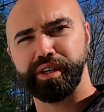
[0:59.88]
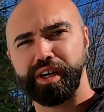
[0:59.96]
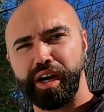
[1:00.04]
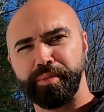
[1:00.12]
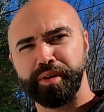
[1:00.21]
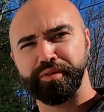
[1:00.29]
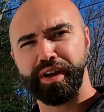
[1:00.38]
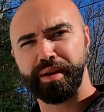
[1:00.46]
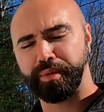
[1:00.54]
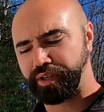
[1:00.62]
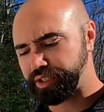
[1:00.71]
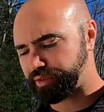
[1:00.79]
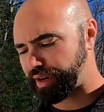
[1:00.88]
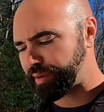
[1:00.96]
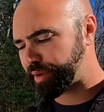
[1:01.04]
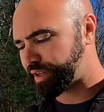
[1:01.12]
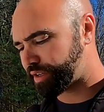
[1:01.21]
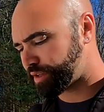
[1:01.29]
are carbon fiber
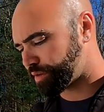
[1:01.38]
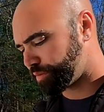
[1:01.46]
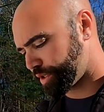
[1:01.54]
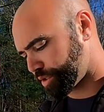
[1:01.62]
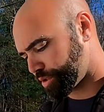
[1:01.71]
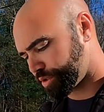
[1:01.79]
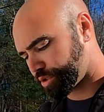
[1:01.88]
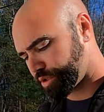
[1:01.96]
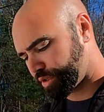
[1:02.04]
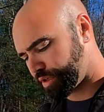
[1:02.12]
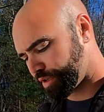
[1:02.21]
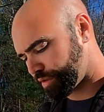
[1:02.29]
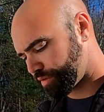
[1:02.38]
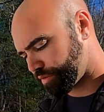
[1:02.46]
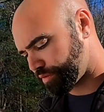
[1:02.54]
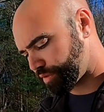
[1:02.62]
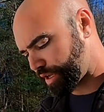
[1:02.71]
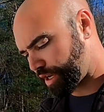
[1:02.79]
ceramic, which should
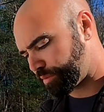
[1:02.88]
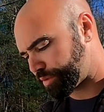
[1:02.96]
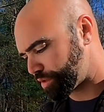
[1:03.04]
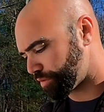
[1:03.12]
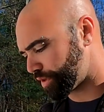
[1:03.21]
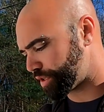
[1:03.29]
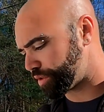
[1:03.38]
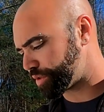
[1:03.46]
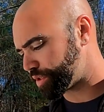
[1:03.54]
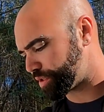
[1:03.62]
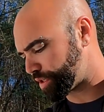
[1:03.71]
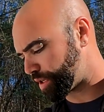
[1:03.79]
help to reduce